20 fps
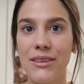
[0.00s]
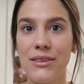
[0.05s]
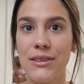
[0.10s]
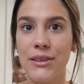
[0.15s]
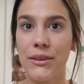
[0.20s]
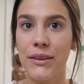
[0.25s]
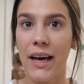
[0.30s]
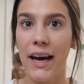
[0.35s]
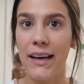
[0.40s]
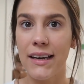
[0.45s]

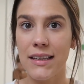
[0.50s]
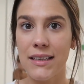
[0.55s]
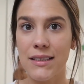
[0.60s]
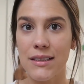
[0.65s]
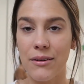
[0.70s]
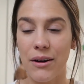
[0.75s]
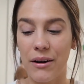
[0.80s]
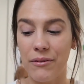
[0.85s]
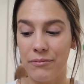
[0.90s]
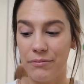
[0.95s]
So that is
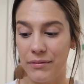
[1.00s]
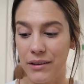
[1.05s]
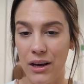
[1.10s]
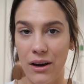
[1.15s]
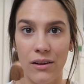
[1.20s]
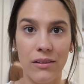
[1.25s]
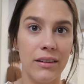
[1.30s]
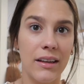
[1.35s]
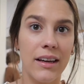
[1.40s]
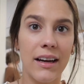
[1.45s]
the
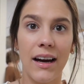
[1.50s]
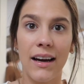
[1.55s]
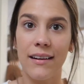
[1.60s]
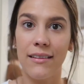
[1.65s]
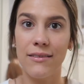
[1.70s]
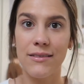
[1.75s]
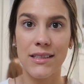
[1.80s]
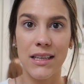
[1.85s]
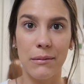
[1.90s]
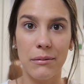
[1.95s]
only kind
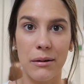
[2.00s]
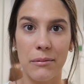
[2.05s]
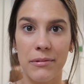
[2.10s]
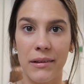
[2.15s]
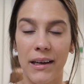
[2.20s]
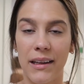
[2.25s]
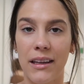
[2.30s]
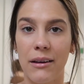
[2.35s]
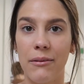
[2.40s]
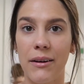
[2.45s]
of summer
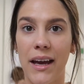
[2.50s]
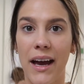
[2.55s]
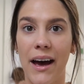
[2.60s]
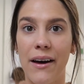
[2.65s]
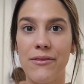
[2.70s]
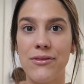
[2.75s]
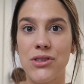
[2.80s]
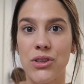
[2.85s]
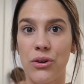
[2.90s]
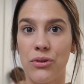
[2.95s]
plan that we
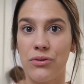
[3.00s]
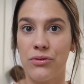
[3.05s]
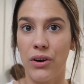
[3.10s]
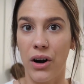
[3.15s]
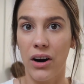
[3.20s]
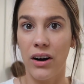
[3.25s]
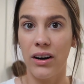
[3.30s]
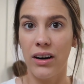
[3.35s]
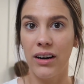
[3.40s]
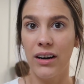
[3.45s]
have so
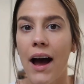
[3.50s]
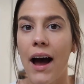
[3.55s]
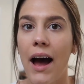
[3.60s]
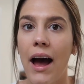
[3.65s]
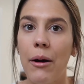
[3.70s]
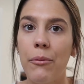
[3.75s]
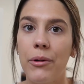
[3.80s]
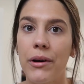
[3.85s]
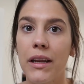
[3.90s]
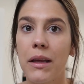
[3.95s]
far.
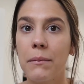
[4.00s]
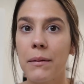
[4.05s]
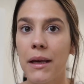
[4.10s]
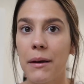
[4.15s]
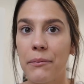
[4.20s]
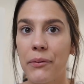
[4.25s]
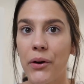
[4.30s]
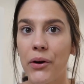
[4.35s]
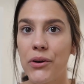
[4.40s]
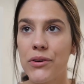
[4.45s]
I wouldn't be
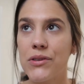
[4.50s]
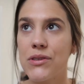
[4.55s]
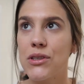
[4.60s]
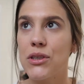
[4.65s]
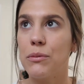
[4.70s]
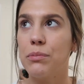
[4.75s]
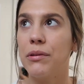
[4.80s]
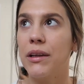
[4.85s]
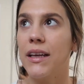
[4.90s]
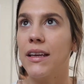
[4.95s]
opposed
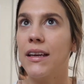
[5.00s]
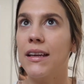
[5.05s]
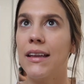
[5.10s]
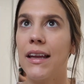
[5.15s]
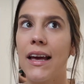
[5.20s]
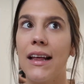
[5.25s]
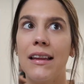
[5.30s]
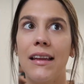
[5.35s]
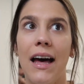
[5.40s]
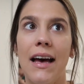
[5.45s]
to planning
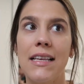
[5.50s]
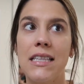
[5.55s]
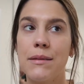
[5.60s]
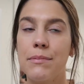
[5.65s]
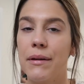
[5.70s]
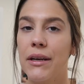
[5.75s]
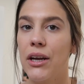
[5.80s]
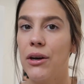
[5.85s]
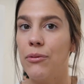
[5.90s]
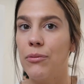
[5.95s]
like last
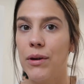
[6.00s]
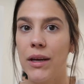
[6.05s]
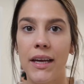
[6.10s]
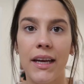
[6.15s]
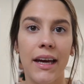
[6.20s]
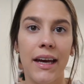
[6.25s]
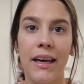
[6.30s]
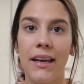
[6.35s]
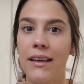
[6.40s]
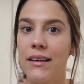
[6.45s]
minute
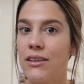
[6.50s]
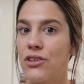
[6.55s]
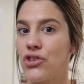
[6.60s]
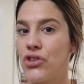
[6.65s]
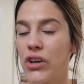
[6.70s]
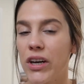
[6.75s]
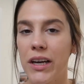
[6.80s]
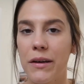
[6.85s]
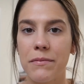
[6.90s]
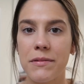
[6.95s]
weekend
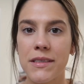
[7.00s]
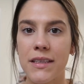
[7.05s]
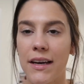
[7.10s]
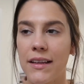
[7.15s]
trips.